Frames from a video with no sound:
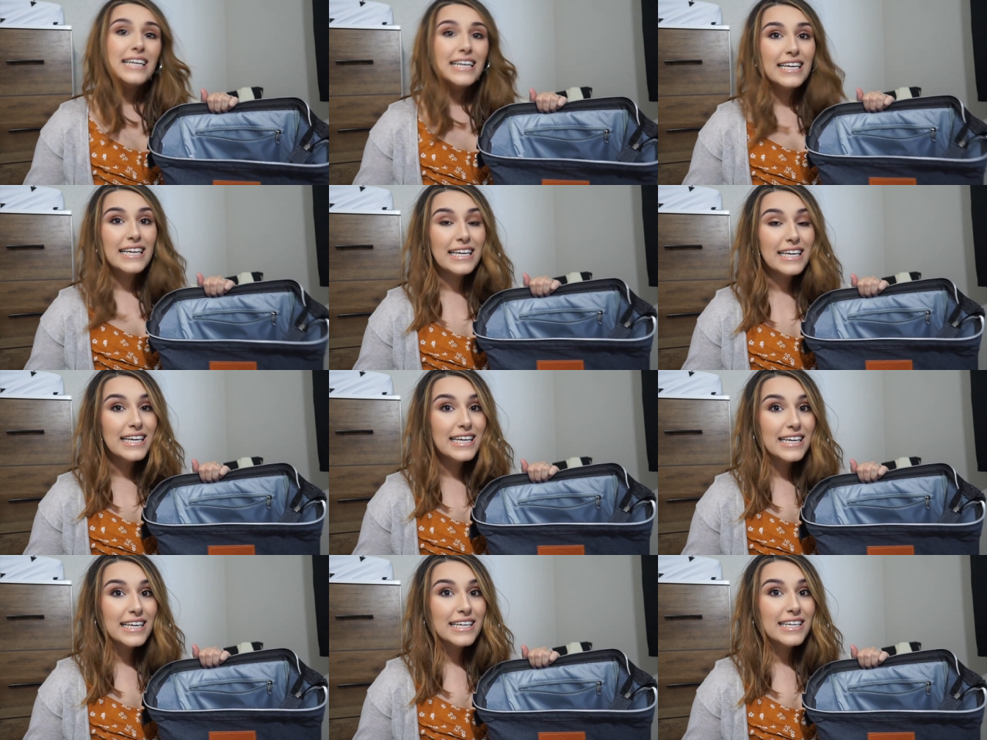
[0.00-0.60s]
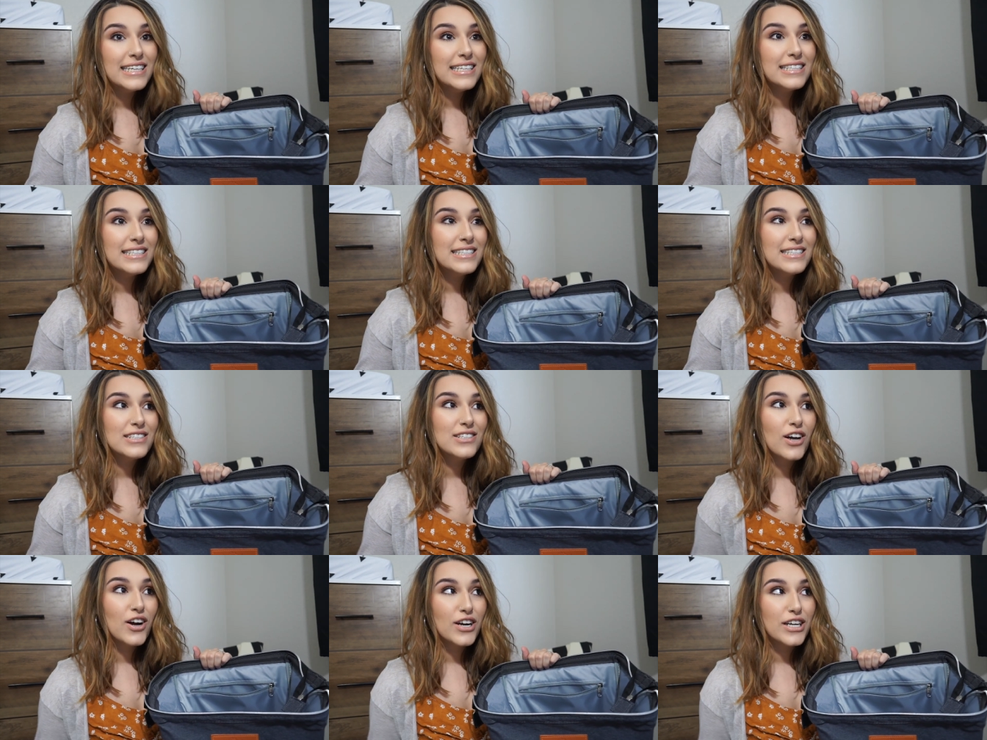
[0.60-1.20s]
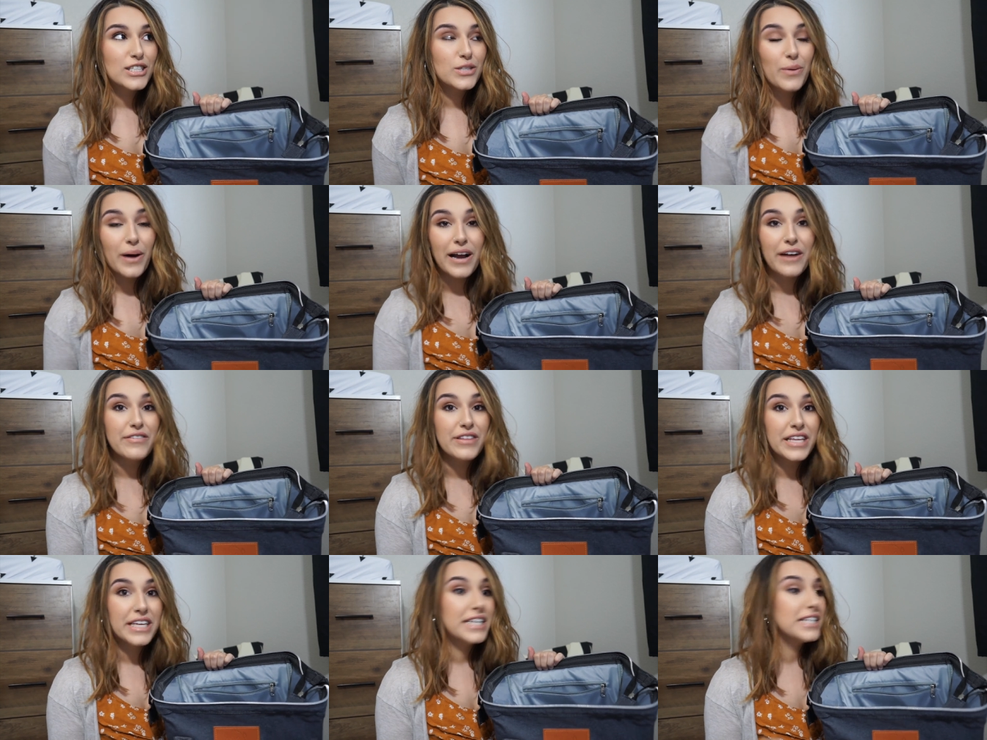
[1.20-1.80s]
he's starting to want
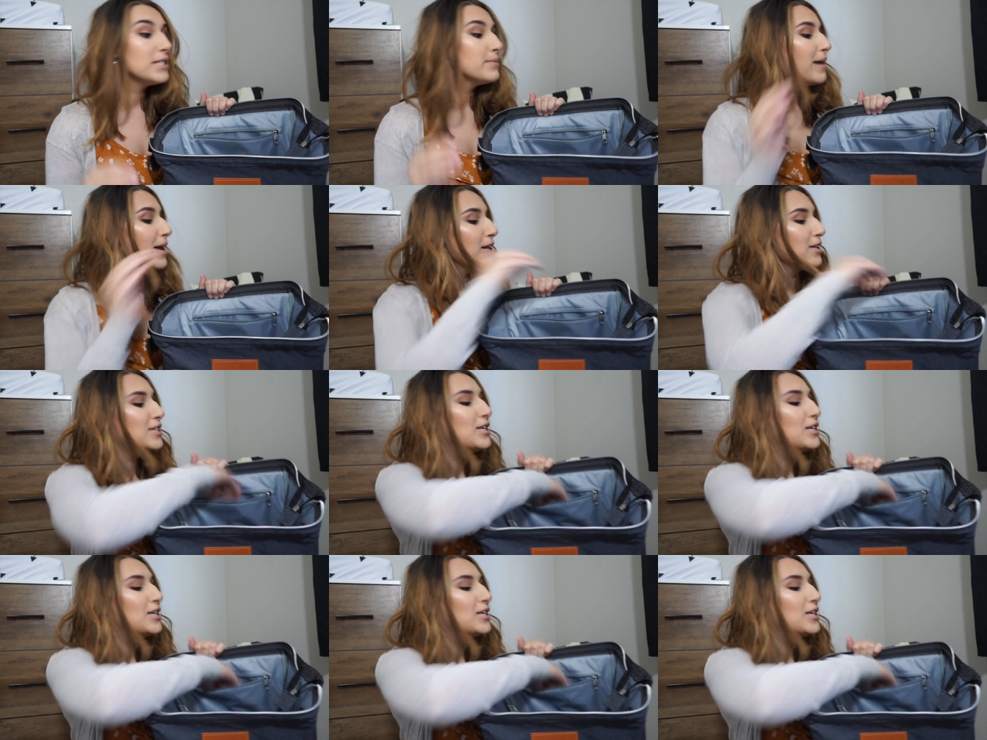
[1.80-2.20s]
everything in his mouth.